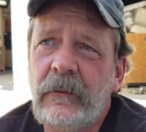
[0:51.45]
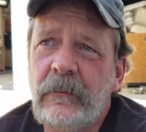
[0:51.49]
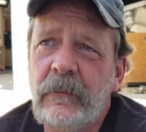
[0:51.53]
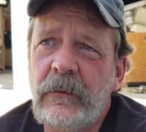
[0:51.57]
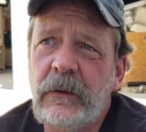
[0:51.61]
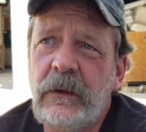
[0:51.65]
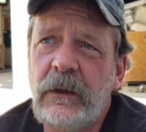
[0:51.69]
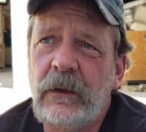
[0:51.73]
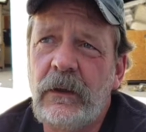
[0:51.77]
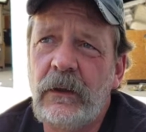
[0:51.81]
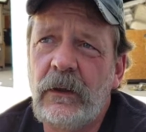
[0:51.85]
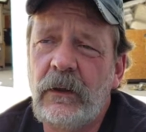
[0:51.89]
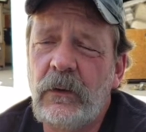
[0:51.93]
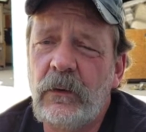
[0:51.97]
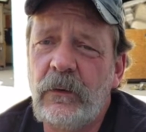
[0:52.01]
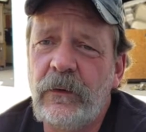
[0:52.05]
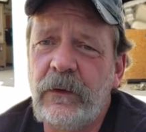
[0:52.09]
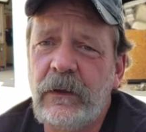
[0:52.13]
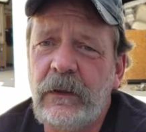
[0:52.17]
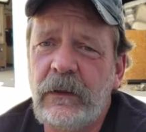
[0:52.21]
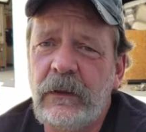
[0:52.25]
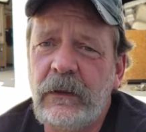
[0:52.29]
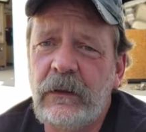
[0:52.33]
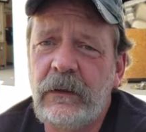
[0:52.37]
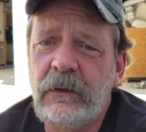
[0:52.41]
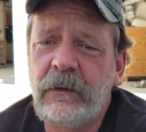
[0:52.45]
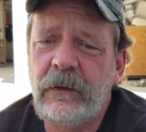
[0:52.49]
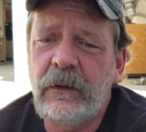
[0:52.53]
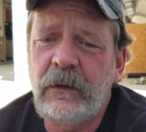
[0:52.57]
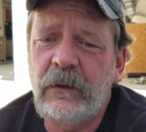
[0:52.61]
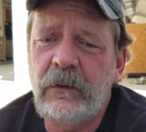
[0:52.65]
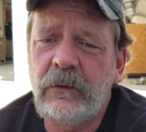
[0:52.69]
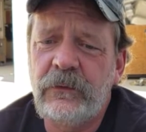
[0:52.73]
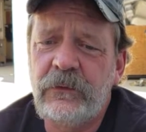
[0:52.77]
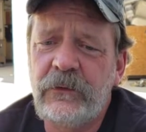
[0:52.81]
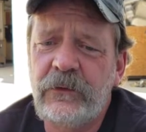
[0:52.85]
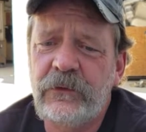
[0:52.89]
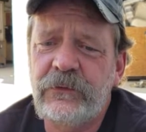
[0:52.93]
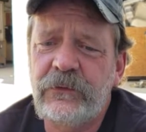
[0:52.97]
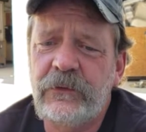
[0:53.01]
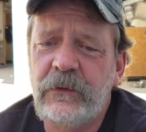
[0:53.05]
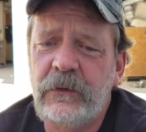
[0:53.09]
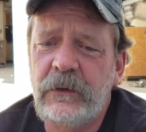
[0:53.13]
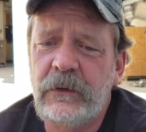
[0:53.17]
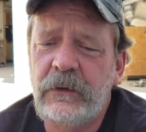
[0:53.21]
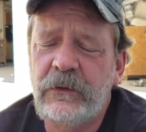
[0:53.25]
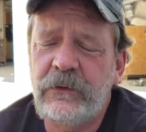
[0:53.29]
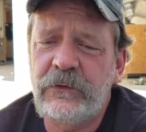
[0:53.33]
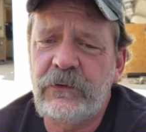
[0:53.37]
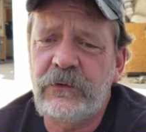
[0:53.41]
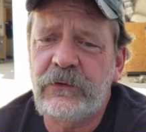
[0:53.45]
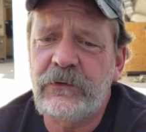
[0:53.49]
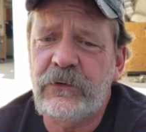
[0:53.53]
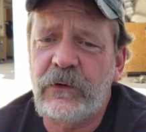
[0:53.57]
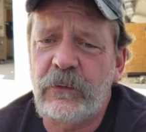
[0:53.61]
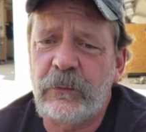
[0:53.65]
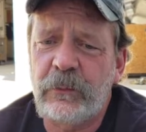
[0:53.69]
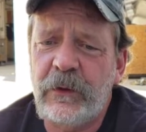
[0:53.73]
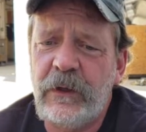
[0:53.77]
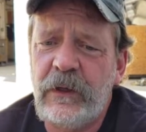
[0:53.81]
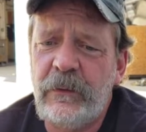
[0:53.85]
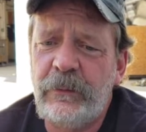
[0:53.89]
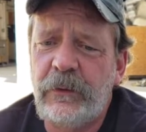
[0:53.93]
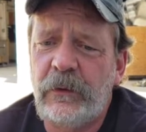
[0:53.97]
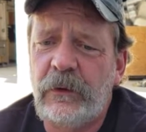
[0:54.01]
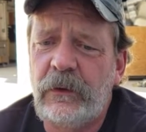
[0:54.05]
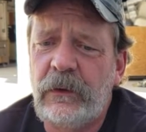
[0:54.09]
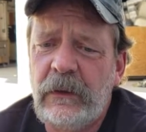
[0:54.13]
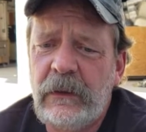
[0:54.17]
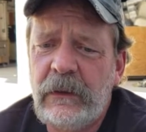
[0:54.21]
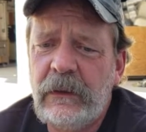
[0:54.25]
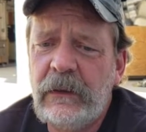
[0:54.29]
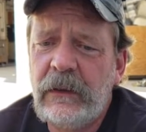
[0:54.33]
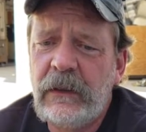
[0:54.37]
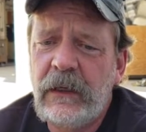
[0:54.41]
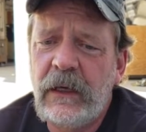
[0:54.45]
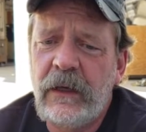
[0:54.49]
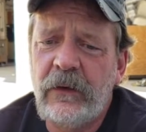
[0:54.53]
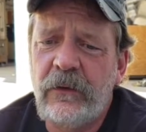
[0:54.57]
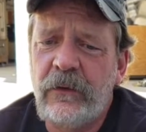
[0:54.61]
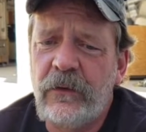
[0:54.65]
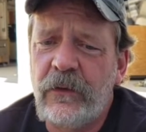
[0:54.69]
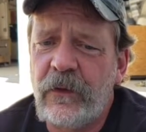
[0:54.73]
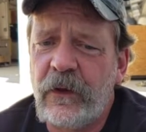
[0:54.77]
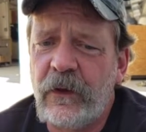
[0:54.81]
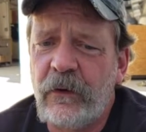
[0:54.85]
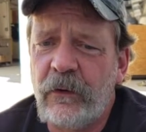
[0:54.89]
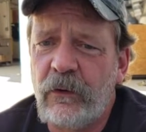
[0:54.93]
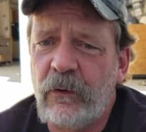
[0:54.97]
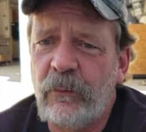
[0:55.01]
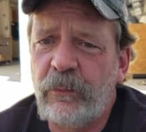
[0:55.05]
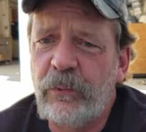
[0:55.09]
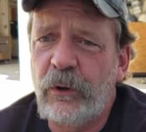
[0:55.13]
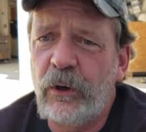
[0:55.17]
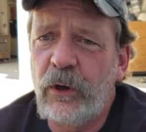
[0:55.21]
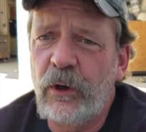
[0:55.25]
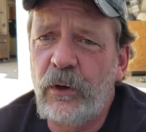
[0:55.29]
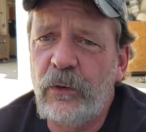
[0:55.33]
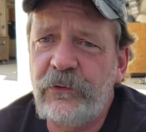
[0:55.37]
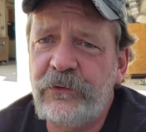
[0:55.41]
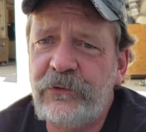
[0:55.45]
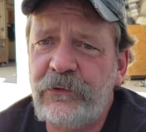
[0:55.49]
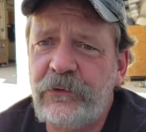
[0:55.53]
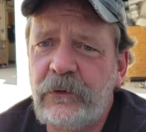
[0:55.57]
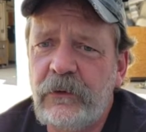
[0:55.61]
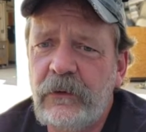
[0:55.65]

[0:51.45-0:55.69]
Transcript: They're just the people and their approach